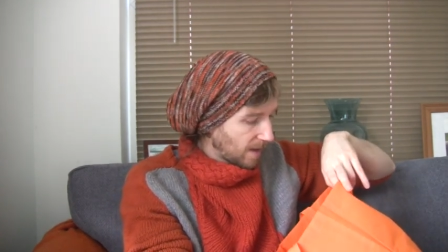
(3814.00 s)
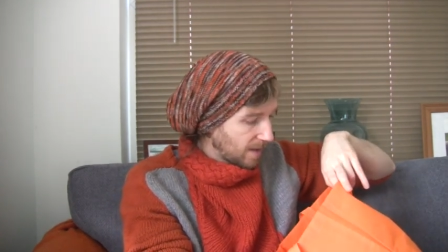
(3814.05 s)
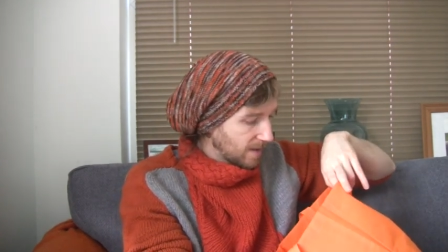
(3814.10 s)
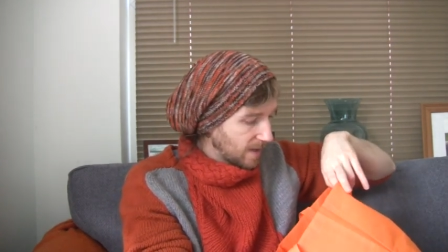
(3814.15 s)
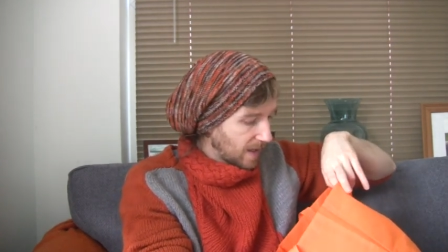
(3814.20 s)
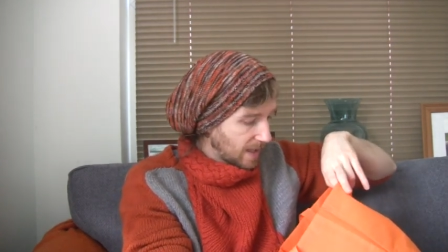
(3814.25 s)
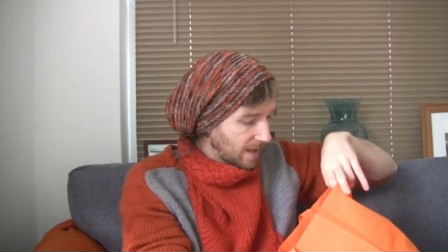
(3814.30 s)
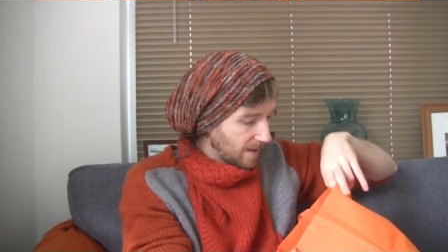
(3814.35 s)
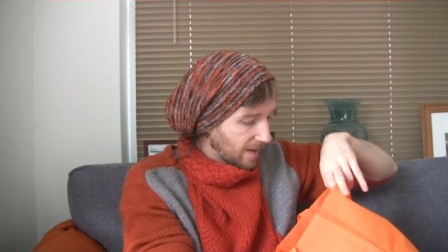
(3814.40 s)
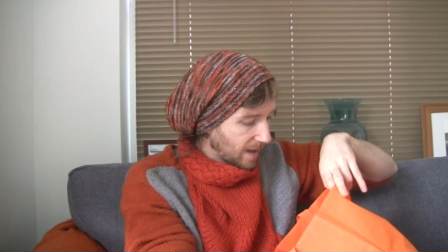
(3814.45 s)

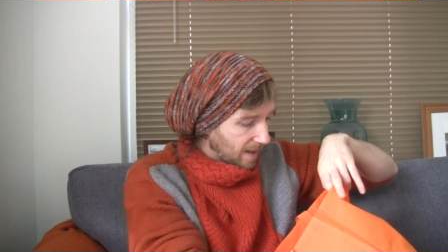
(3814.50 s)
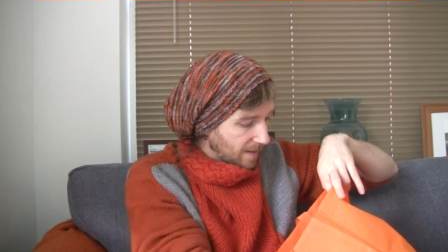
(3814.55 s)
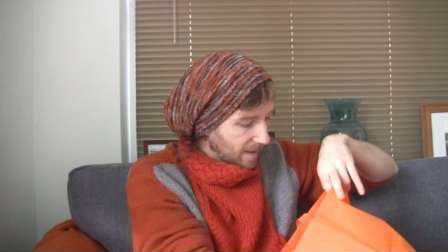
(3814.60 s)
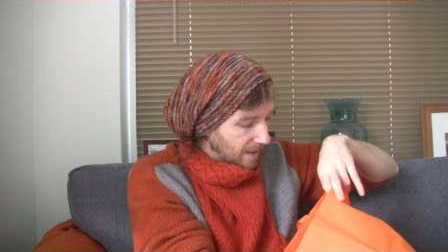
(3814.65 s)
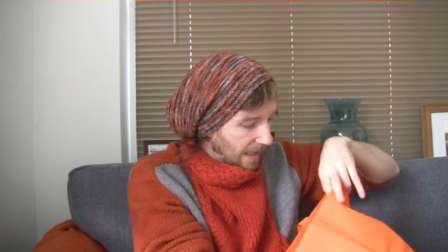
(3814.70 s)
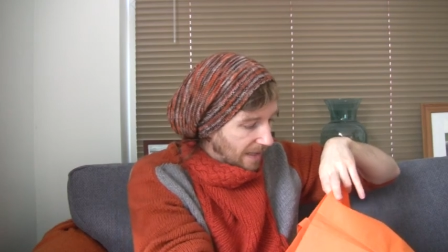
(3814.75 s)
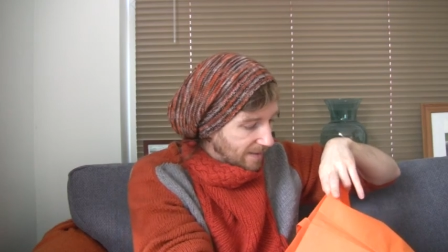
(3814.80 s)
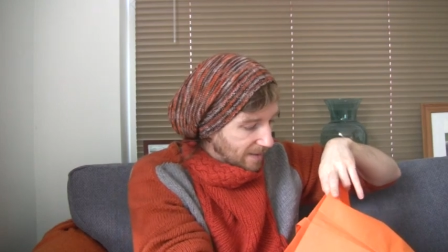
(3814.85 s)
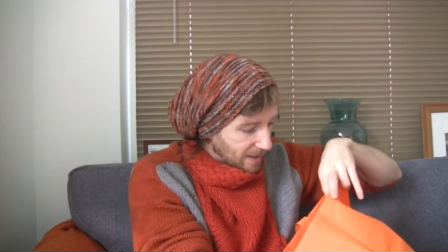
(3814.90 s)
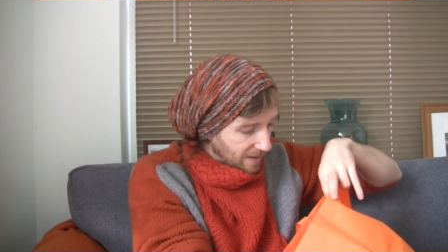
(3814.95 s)
I don't think I'm
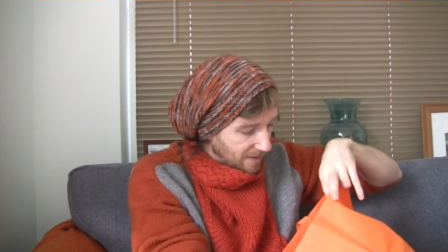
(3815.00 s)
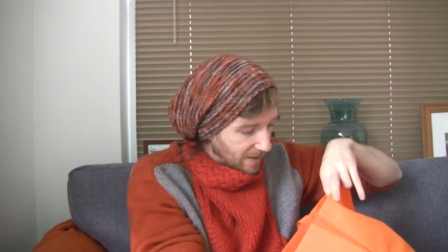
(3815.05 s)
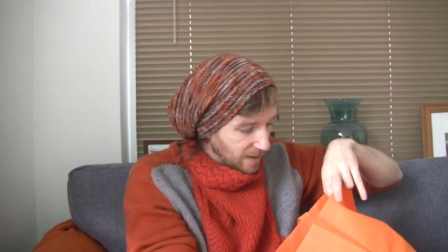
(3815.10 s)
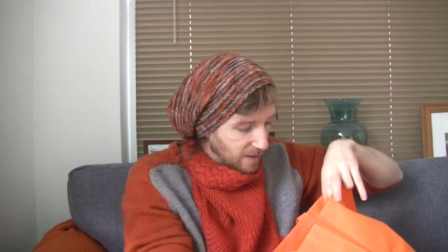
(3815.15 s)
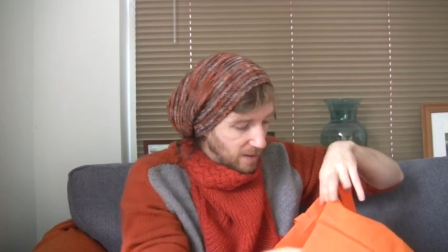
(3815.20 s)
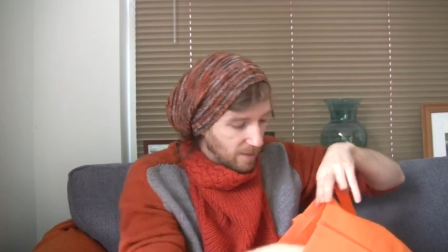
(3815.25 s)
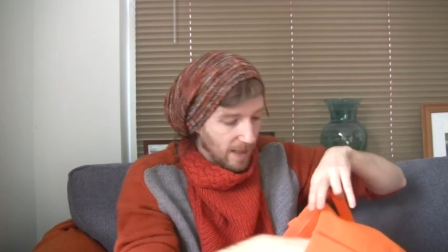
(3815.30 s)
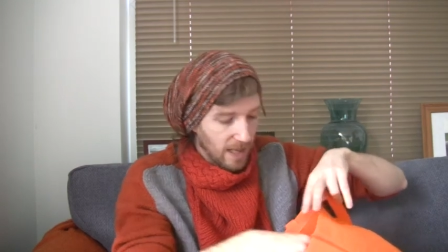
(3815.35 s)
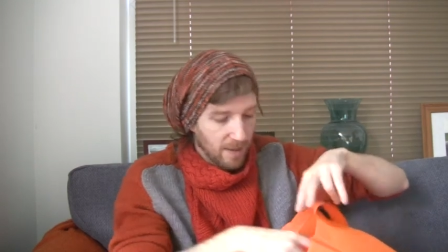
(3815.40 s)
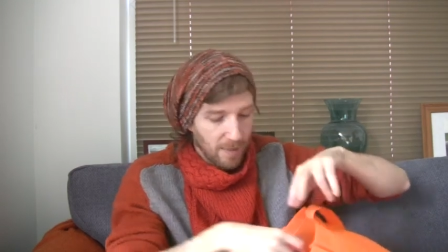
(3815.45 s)
not going to feel
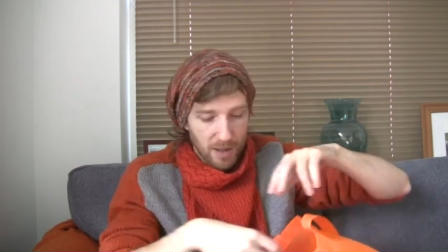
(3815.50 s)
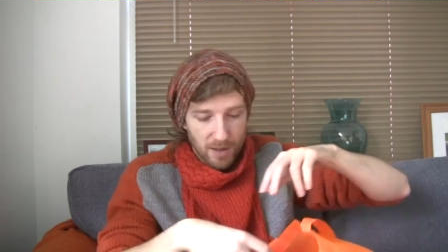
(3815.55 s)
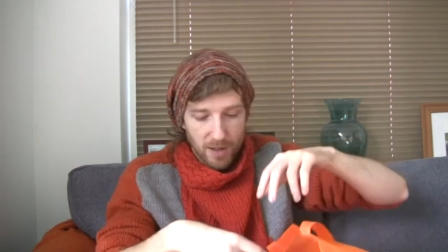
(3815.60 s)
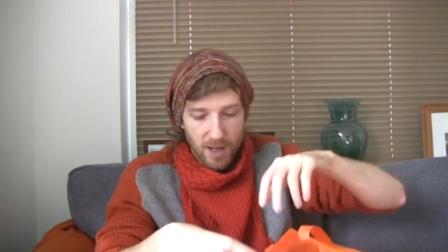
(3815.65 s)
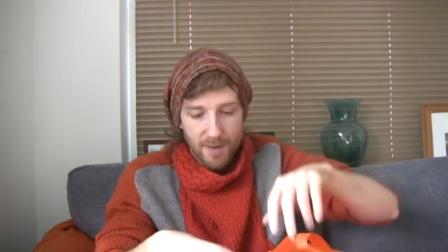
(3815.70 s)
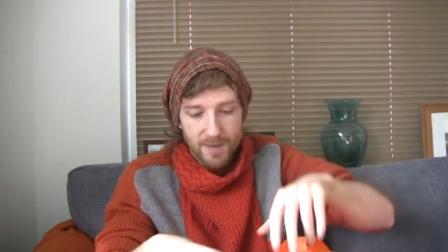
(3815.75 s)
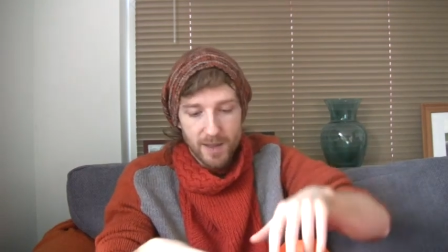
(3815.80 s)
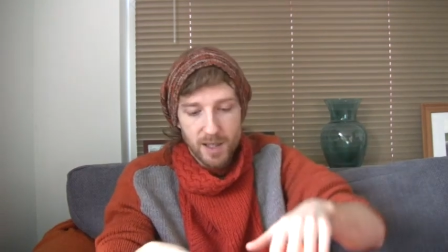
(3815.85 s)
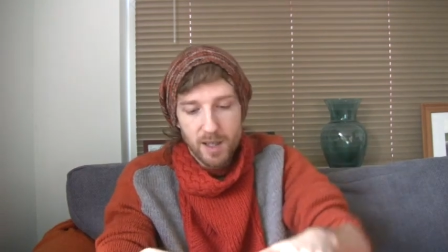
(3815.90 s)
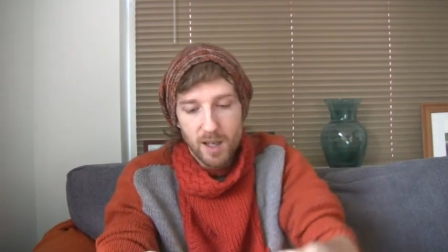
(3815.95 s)
too bad about not
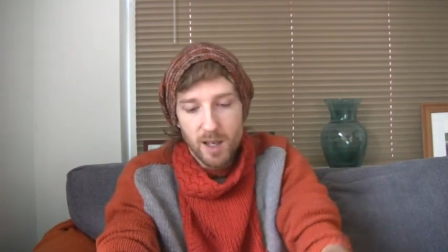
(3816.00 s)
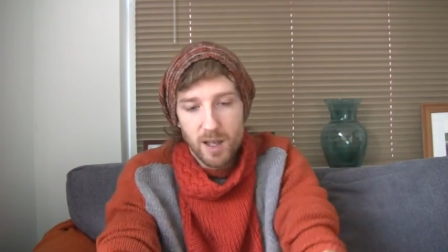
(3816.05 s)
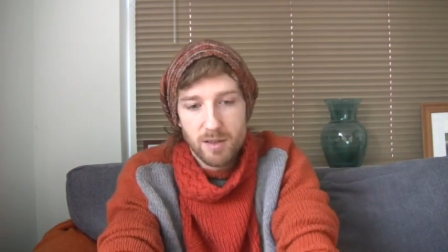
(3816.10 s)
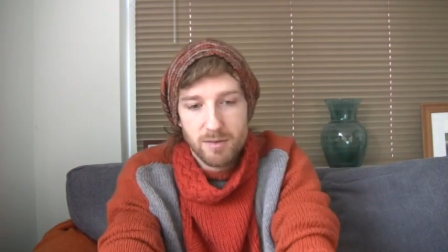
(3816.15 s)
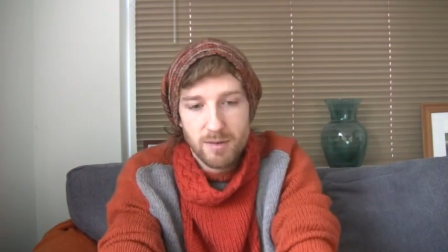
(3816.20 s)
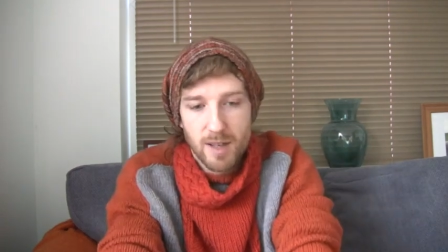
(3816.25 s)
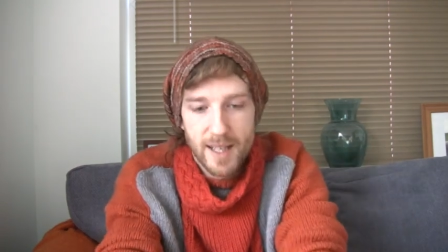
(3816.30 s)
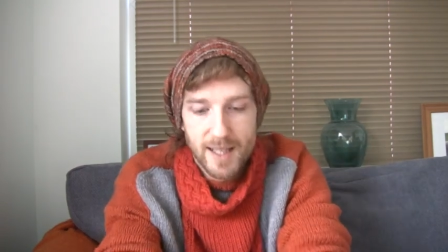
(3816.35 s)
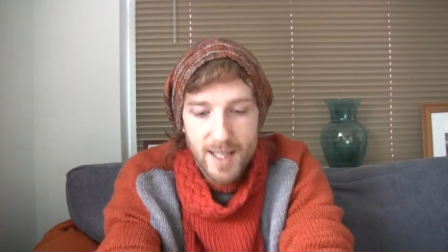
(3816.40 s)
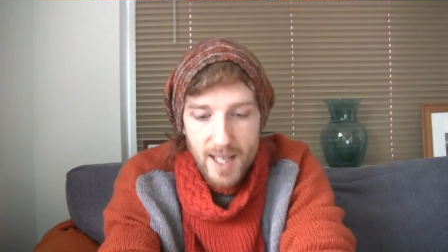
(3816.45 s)
having a
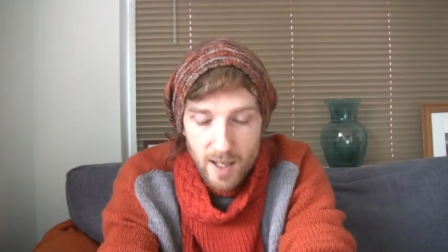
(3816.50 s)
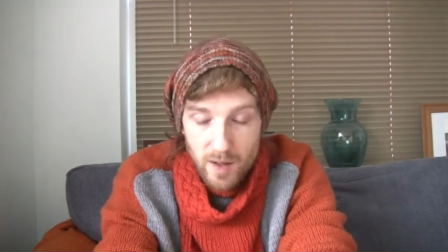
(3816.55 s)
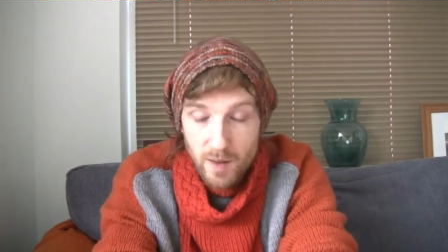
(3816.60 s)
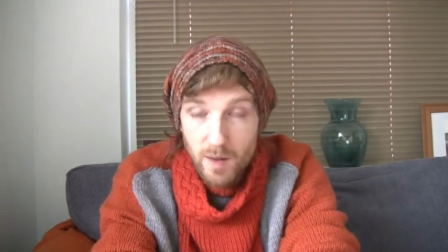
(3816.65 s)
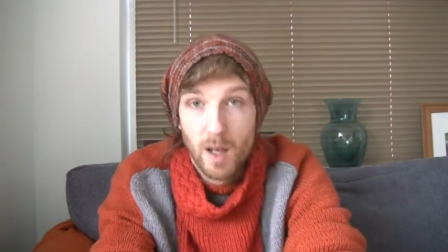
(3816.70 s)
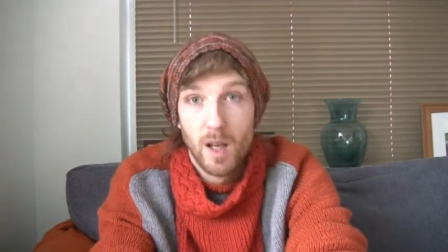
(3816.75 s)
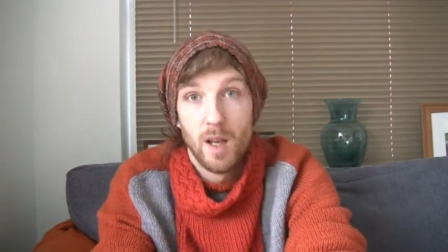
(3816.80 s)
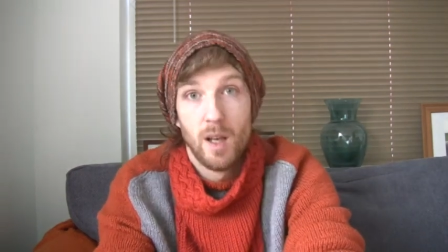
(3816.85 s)
card right now.